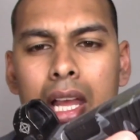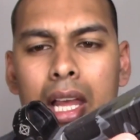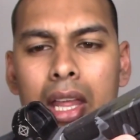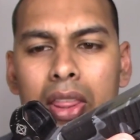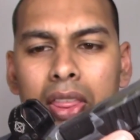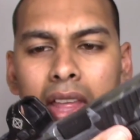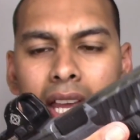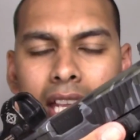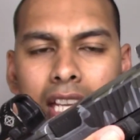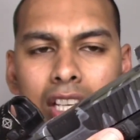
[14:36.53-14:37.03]

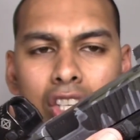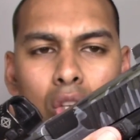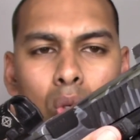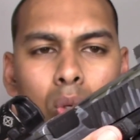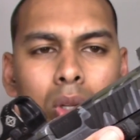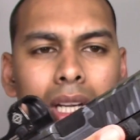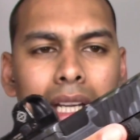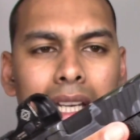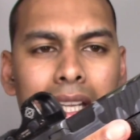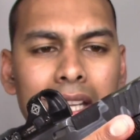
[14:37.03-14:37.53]
They
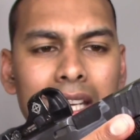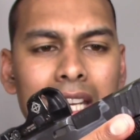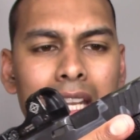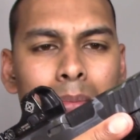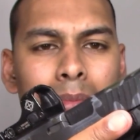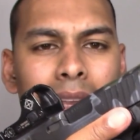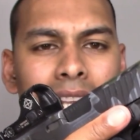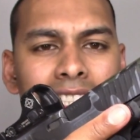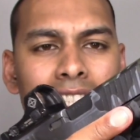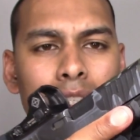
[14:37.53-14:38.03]
do really
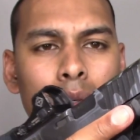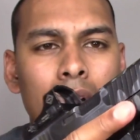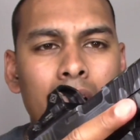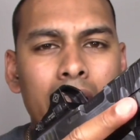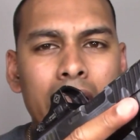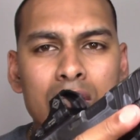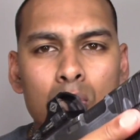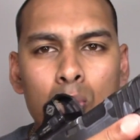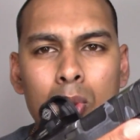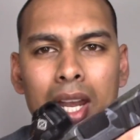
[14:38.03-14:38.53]
amazing work,
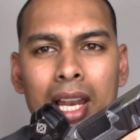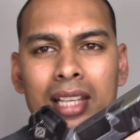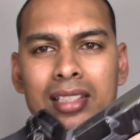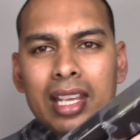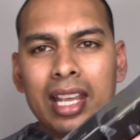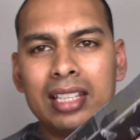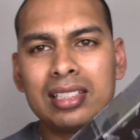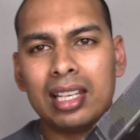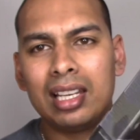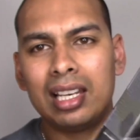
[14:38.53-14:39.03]
as well as
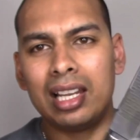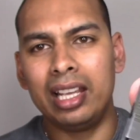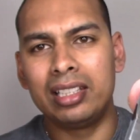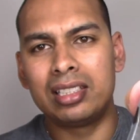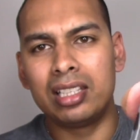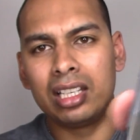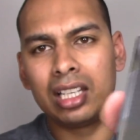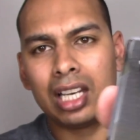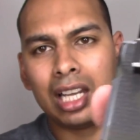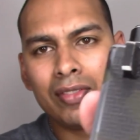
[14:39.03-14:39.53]
SA
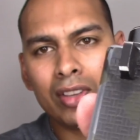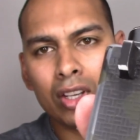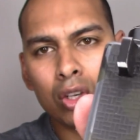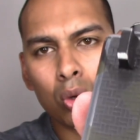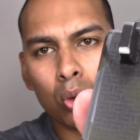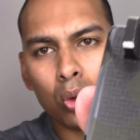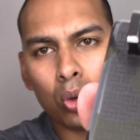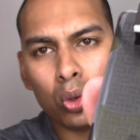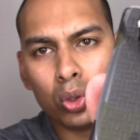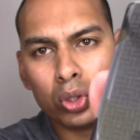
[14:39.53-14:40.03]
Laser Engraving,
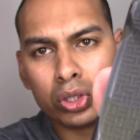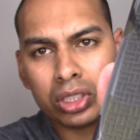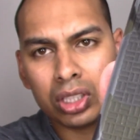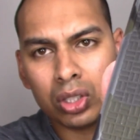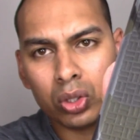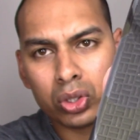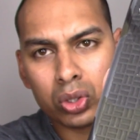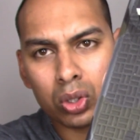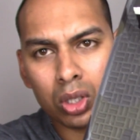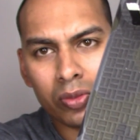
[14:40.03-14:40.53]
who
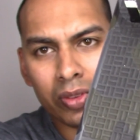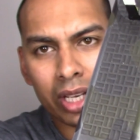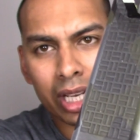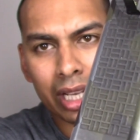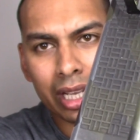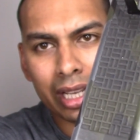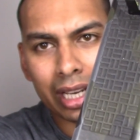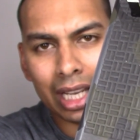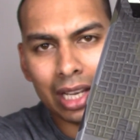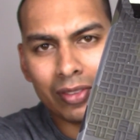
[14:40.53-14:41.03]
also sort of
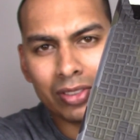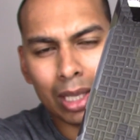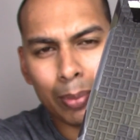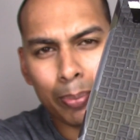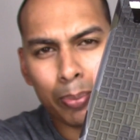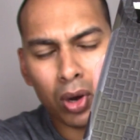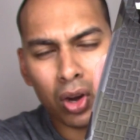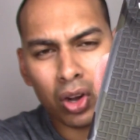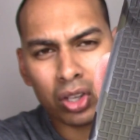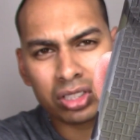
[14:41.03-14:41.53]
engraved a
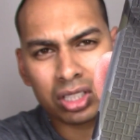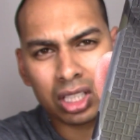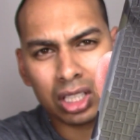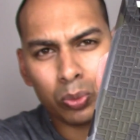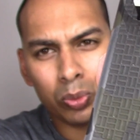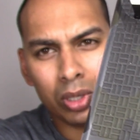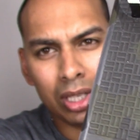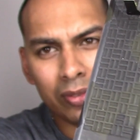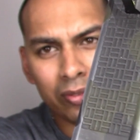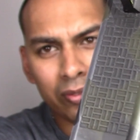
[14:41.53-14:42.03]
basket
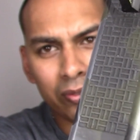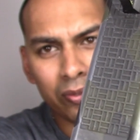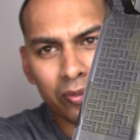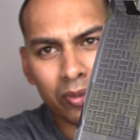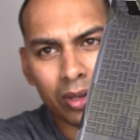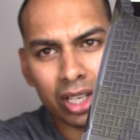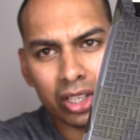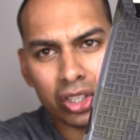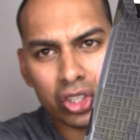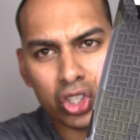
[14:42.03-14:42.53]
weave
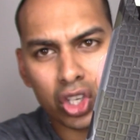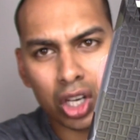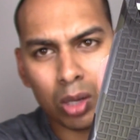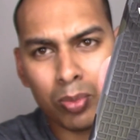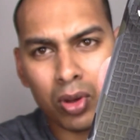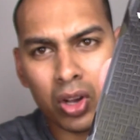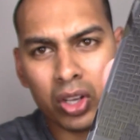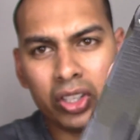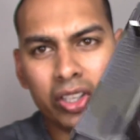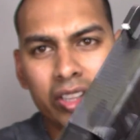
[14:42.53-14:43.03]
job
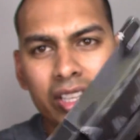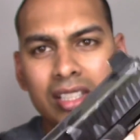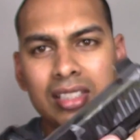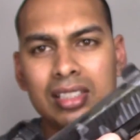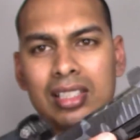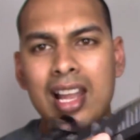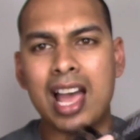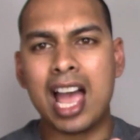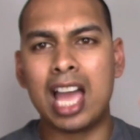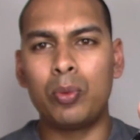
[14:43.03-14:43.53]
onto the
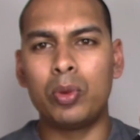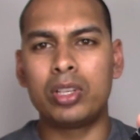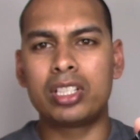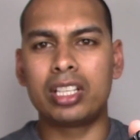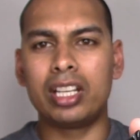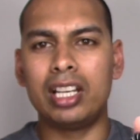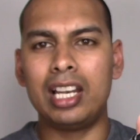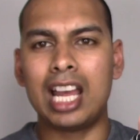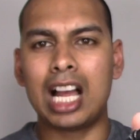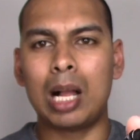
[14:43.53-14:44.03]
slide, which
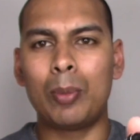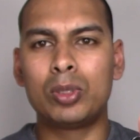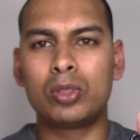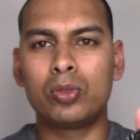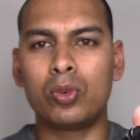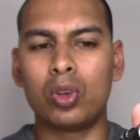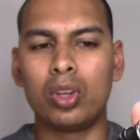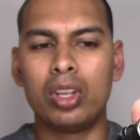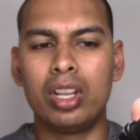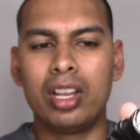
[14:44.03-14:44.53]
really helps
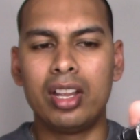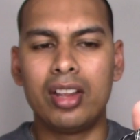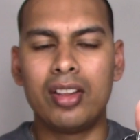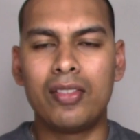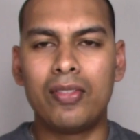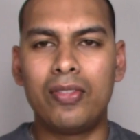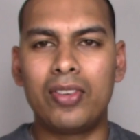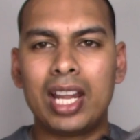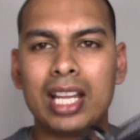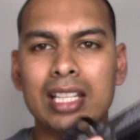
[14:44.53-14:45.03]
for
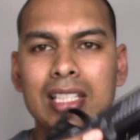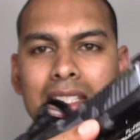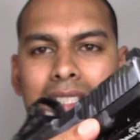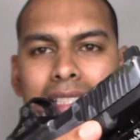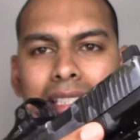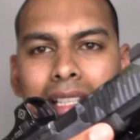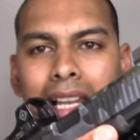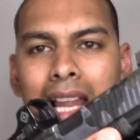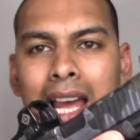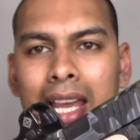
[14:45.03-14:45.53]
front
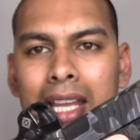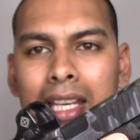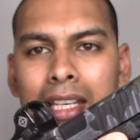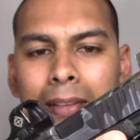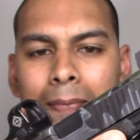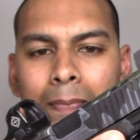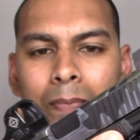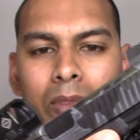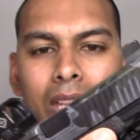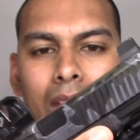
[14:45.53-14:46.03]
slide
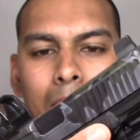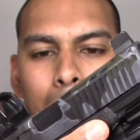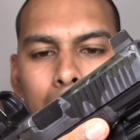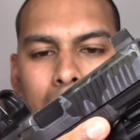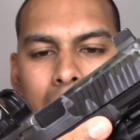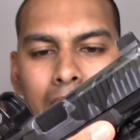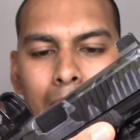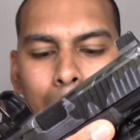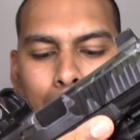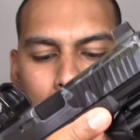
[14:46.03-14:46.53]

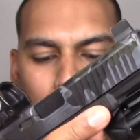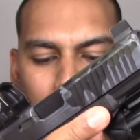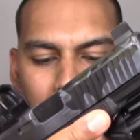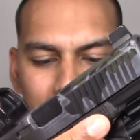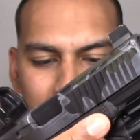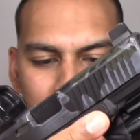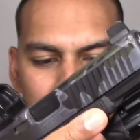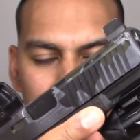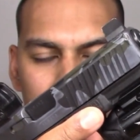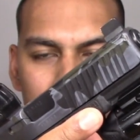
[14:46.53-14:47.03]

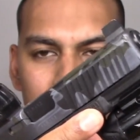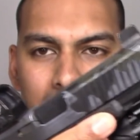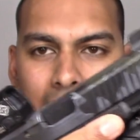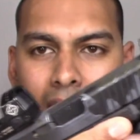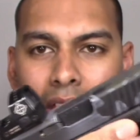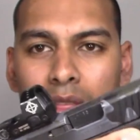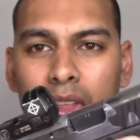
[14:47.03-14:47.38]
manipulation.